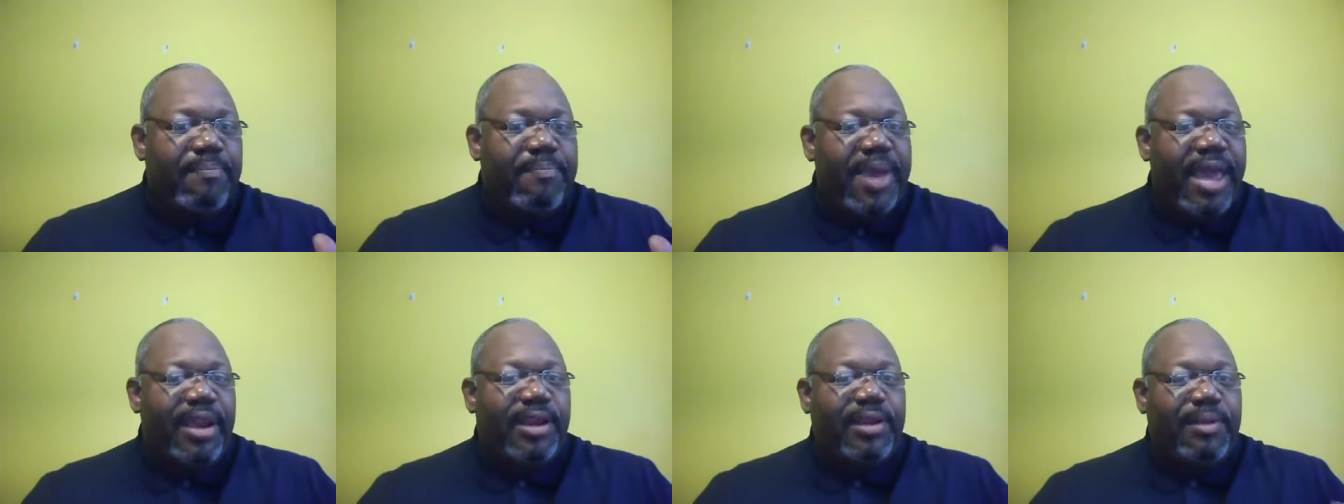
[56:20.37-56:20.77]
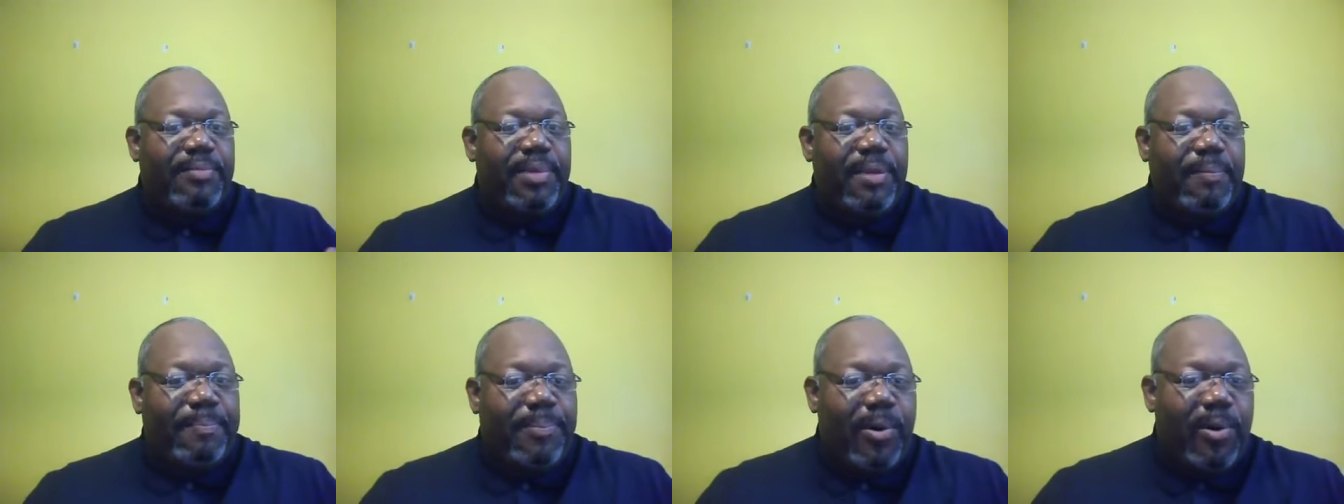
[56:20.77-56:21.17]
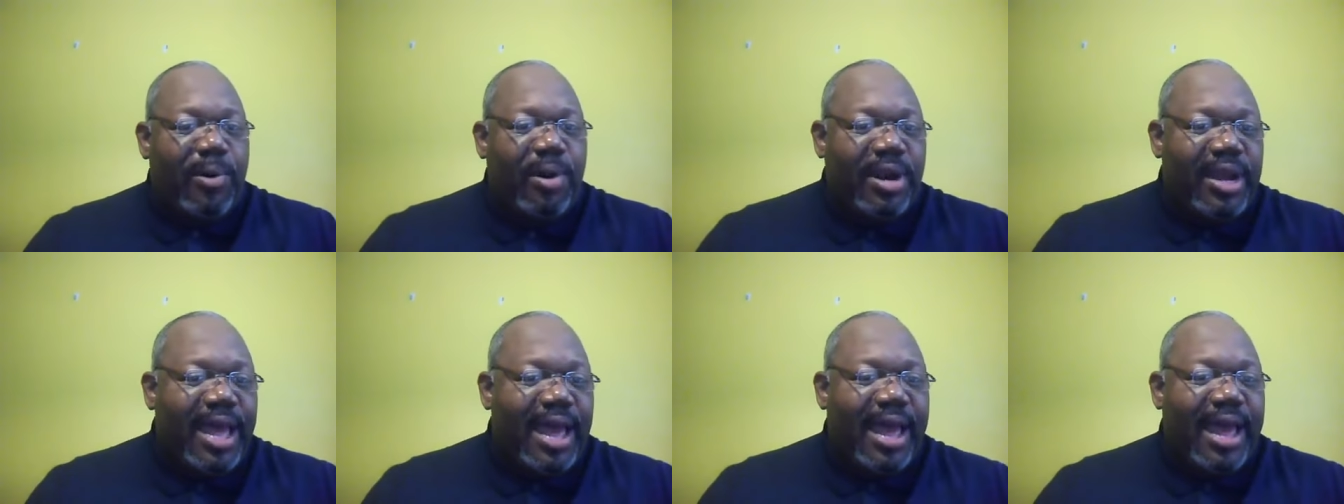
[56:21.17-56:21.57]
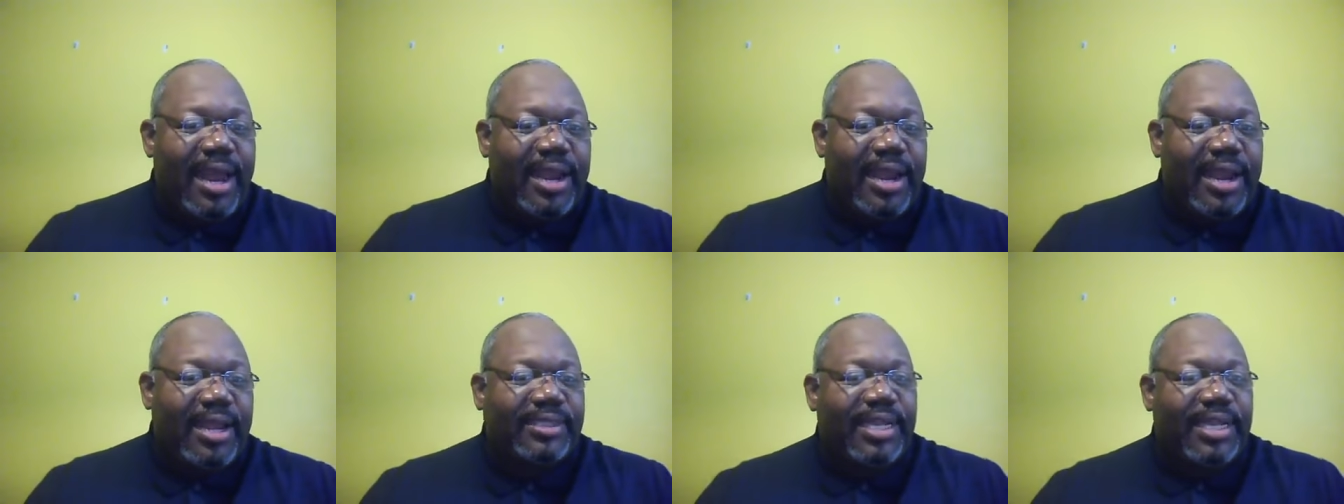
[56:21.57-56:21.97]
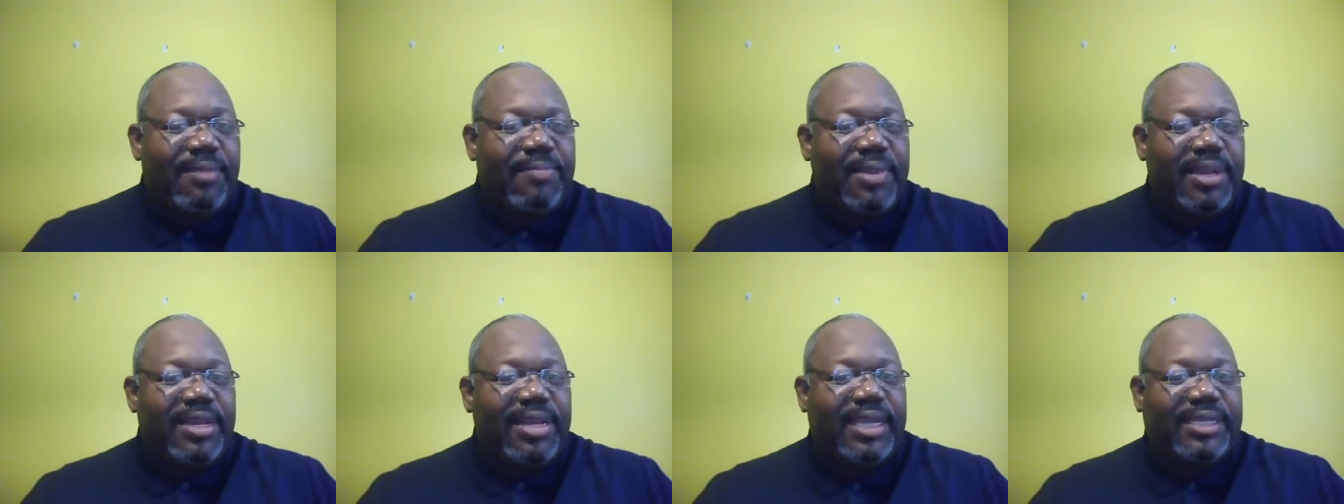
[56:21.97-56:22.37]
Better to be poor and honest than to
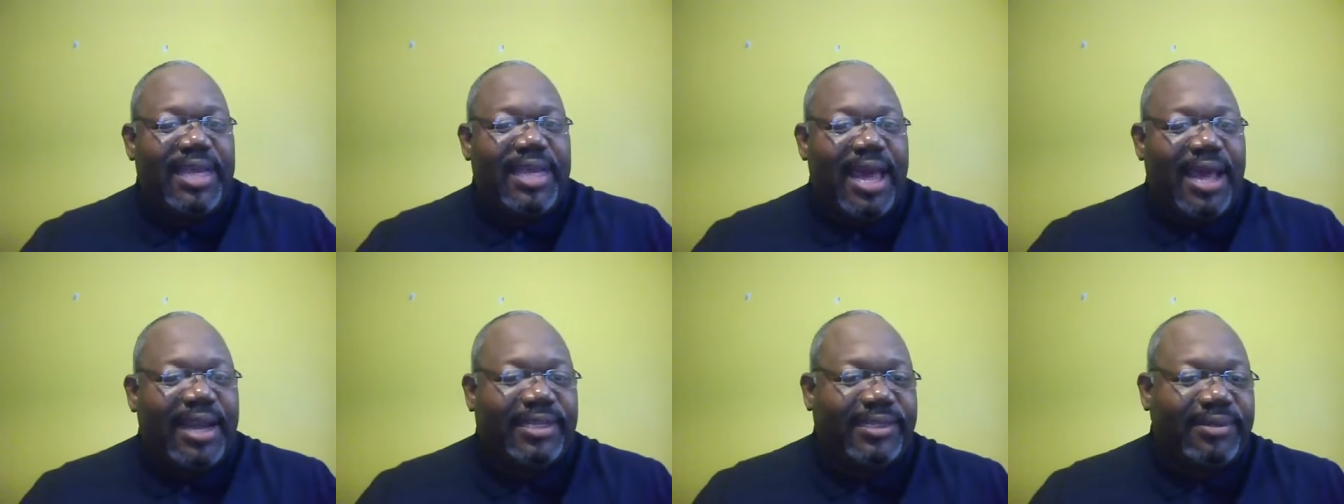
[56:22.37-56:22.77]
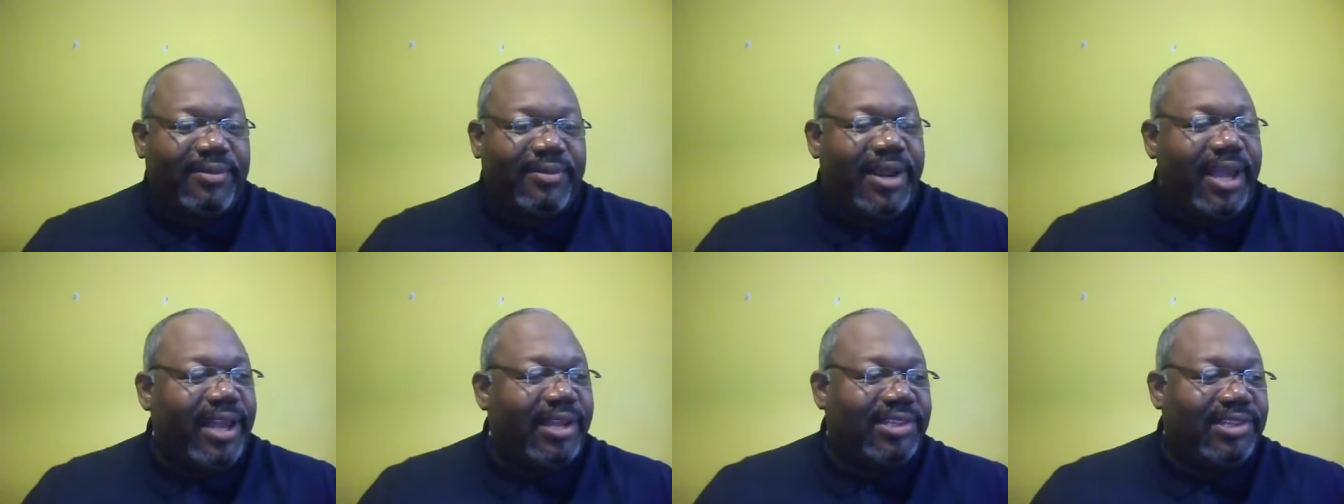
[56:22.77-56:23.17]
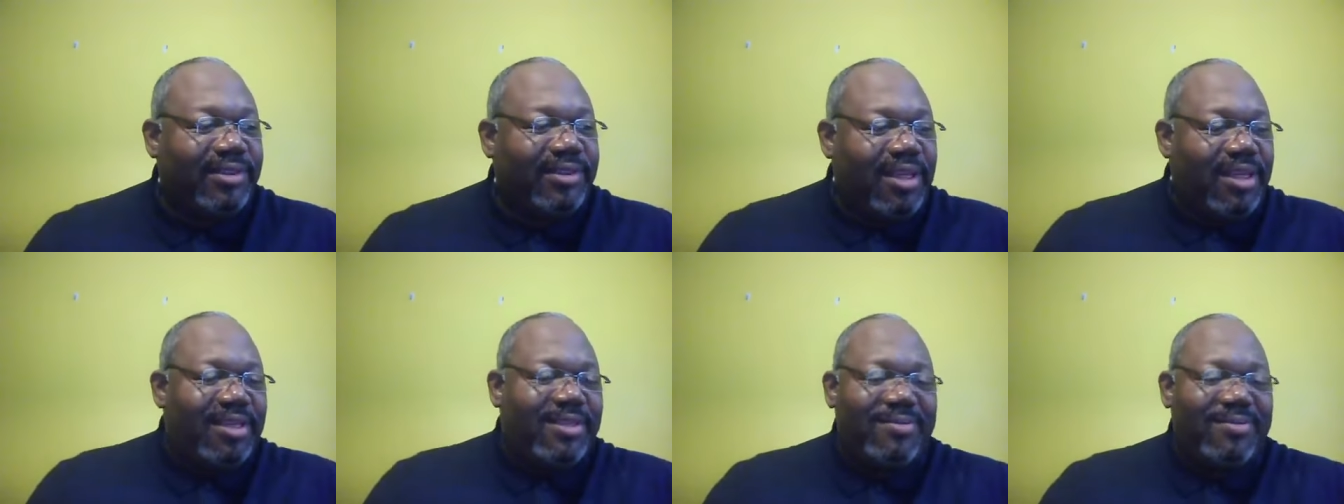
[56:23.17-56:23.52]
be dishonest and rich.